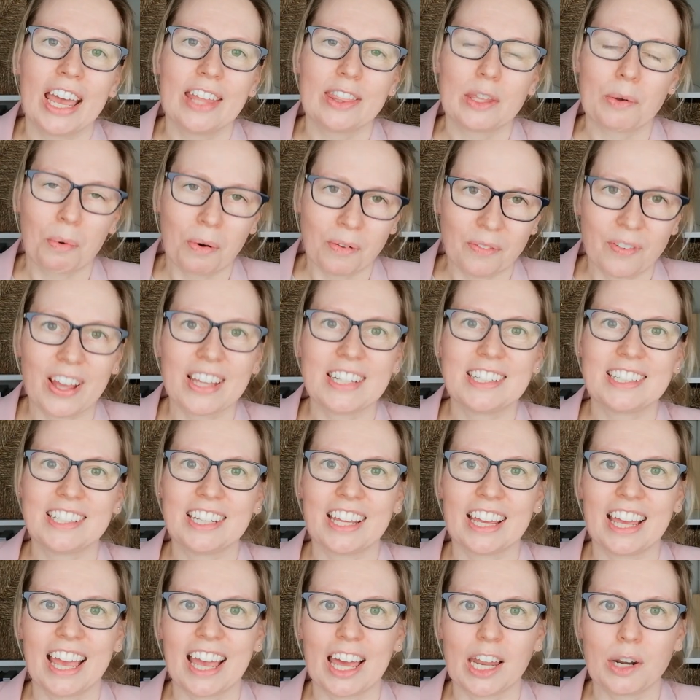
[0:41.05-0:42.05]
The
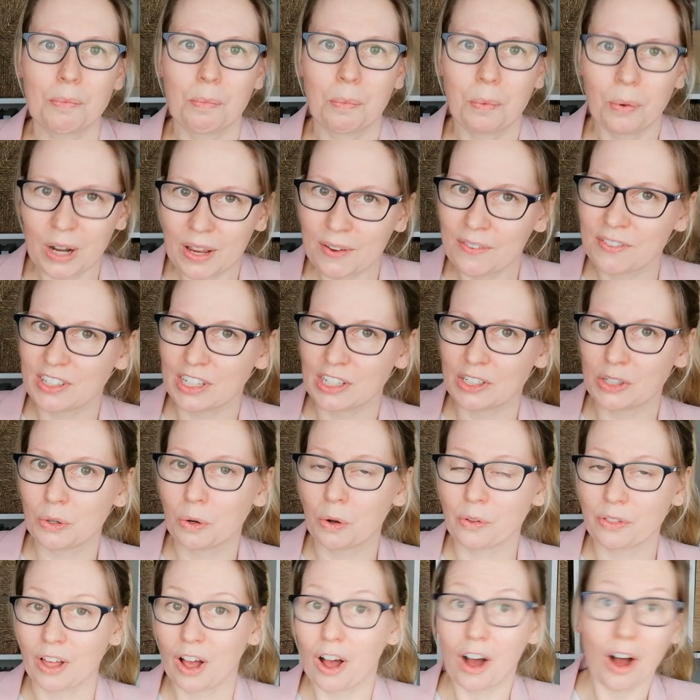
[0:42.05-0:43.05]
professor had previously
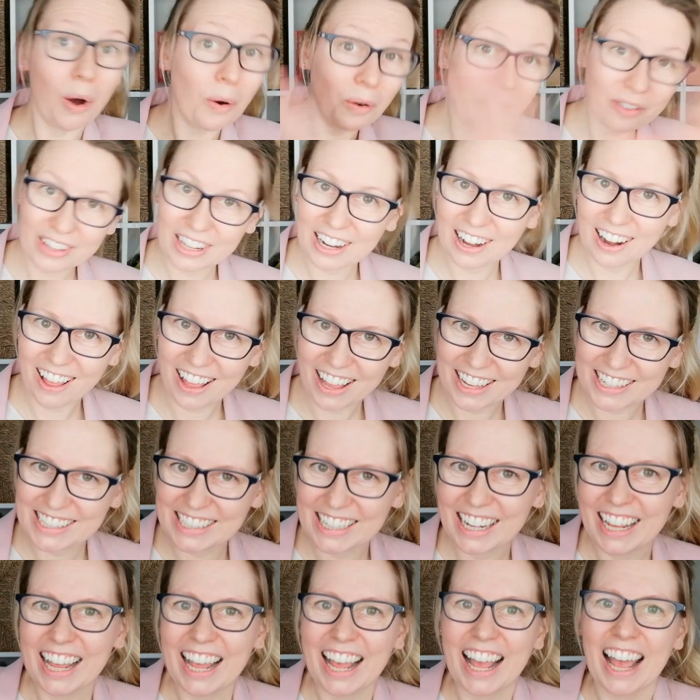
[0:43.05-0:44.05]
taught the whole of the
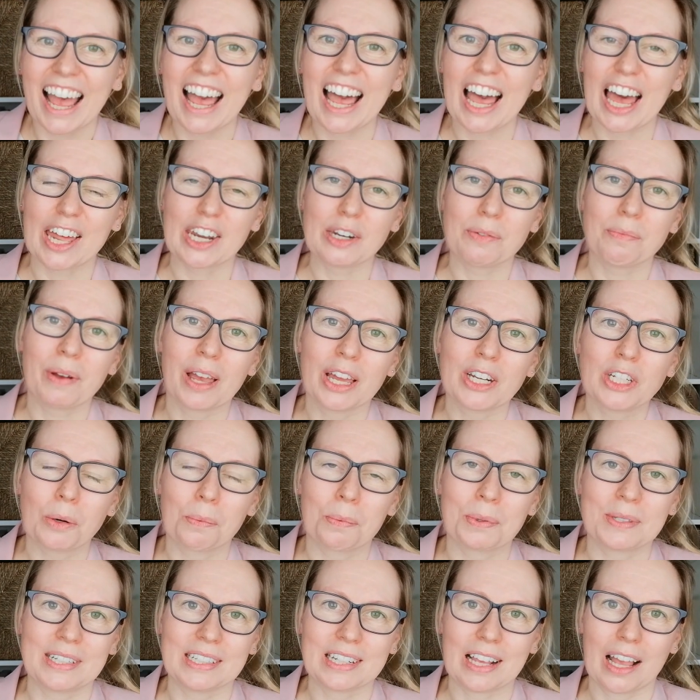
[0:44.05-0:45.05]
class, and my
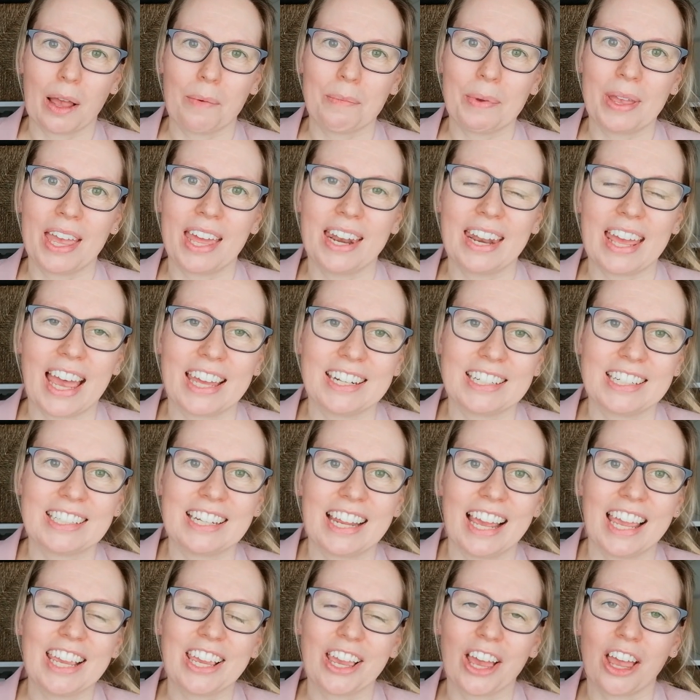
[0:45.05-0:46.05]
job was to come in and to
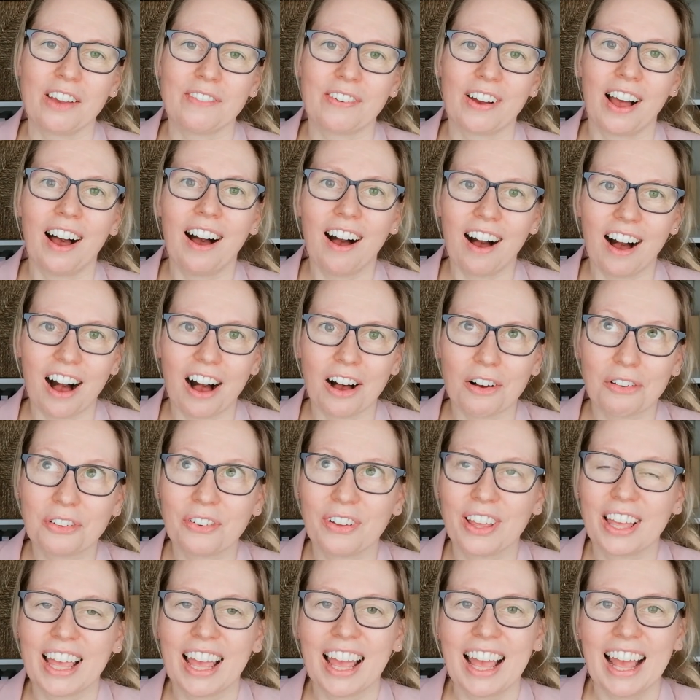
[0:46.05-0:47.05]
take over
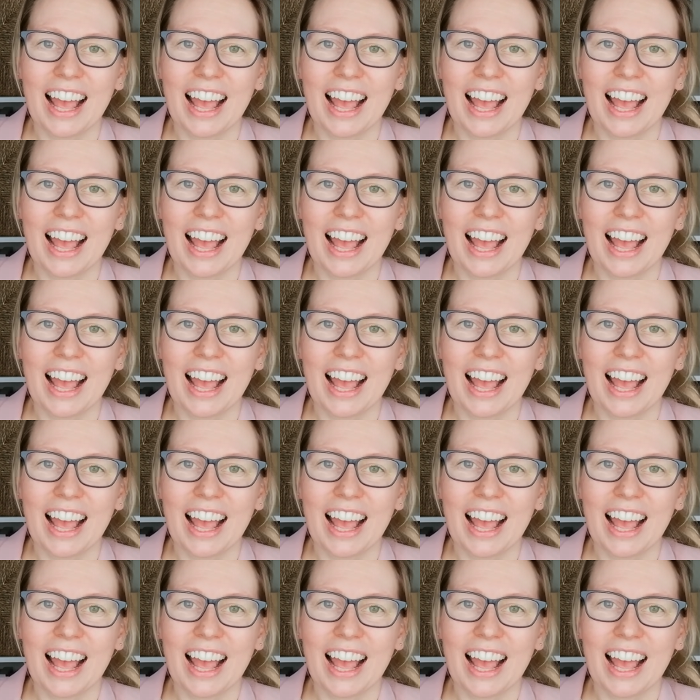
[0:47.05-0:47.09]
half.